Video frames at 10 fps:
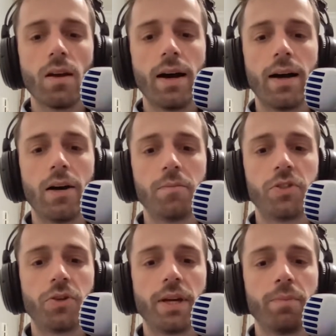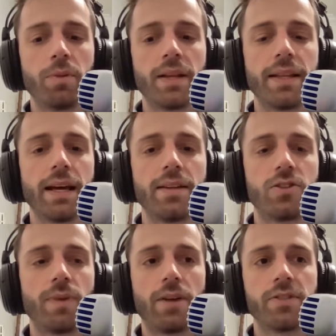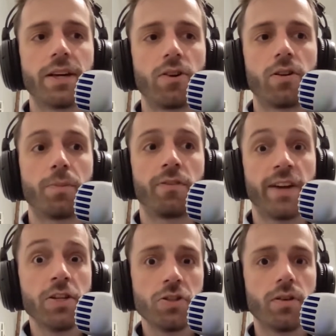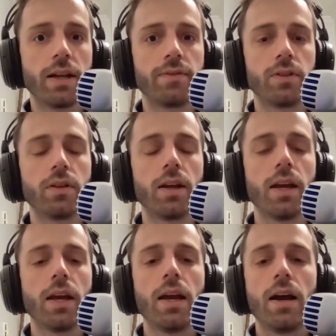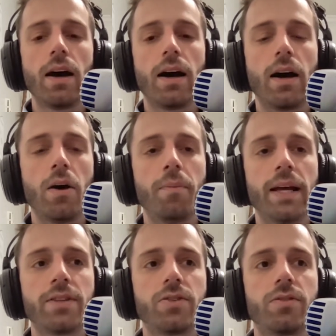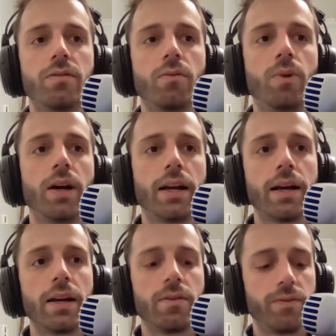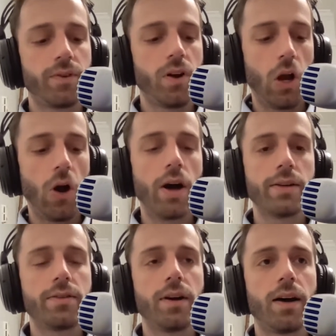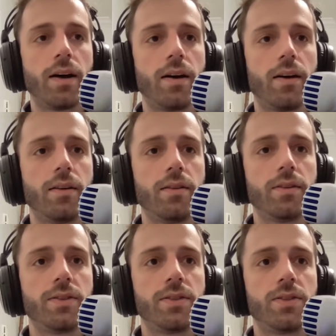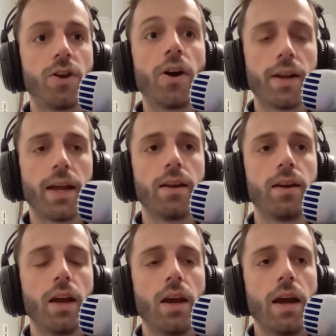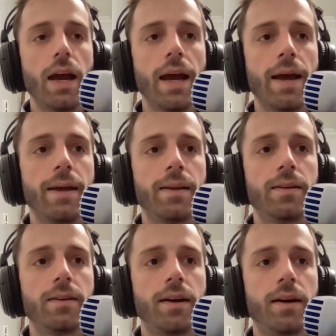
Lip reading: to implement that surround sound on a professional level. That's where I kind of got started, and